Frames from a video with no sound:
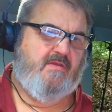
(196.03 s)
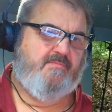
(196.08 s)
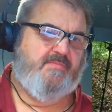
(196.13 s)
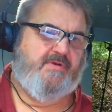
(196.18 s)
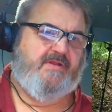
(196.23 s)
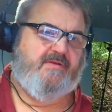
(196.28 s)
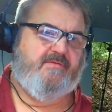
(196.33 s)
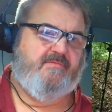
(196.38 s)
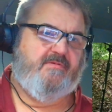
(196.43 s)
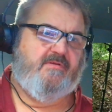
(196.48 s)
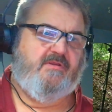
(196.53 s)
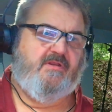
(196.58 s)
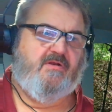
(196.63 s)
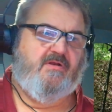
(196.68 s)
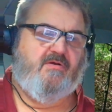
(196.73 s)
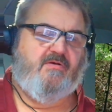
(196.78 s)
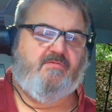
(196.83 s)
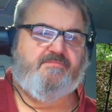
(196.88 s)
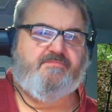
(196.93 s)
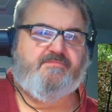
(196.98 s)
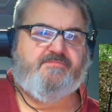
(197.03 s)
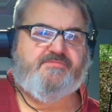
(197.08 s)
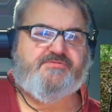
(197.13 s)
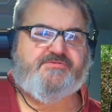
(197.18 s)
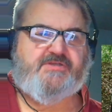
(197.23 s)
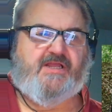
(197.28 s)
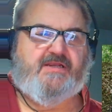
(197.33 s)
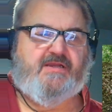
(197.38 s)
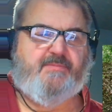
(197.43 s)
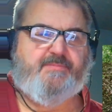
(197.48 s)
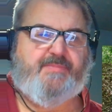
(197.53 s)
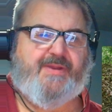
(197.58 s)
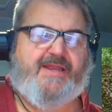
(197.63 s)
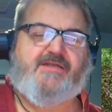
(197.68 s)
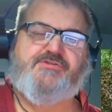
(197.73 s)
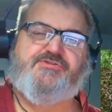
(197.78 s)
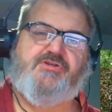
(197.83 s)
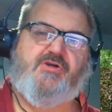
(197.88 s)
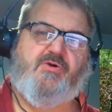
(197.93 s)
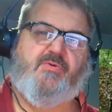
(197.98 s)
but you know, it's like a
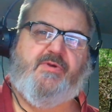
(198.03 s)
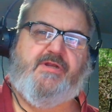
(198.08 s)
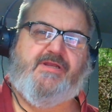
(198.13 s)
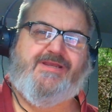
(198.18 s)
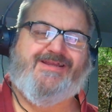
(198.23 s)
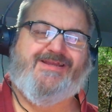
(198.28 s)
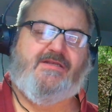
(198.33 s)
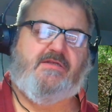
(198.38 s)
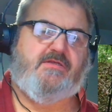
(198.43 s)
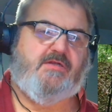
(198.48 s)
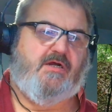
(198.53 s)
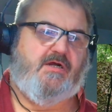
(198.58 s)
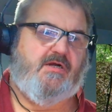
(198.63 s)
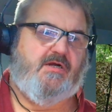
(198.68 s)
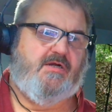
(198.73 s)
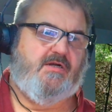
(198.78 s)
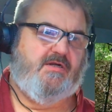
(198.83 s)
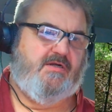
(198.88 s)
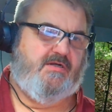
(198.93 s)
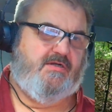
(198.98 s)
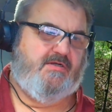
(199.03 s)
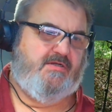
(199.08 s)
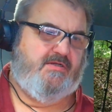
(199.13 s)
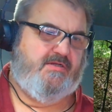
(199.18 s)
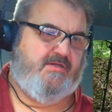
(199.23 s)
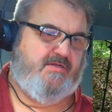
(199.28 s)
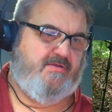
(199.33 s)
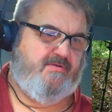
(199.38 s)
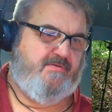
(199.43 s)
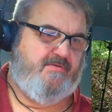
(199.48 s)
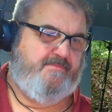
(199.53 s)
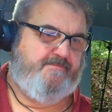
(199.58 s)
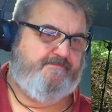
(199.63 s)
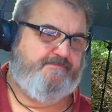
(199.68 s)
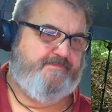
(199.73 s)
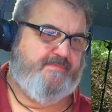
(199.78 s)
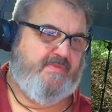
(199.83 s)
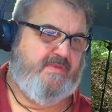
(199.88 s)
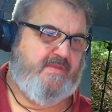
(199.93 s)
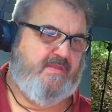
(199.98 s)
banjo and a guitar. You know.
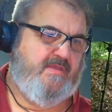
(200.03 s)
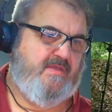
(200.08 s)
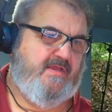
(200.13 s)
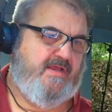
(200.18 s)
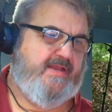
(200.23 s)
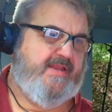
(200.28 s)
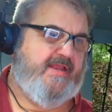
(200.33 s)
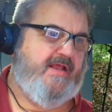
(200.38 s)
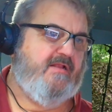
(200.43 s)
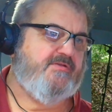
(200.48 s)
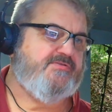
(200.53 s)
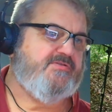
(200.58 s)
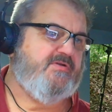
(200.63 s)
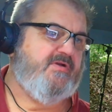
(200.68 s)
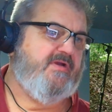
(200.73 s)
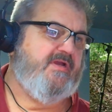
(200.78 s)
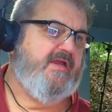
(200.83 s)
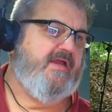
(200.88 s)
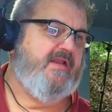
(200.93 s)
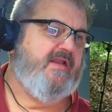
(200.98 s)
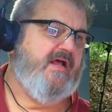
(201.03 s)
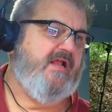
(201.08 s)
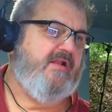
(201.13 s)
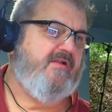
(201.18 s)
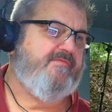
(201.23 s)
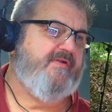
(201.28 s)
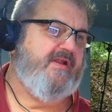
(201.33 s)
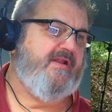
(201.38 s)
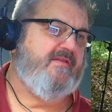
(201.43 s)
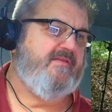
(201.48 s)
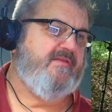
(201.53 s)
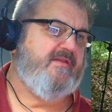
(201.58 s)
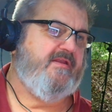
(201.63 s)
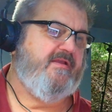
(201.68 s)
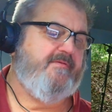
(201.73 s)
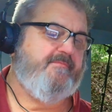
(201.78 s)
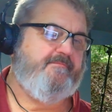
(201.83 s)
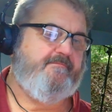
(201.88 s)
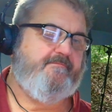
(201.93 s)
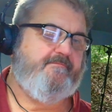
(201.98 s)
Anyhow, let's go ahead. Oliver Anthony.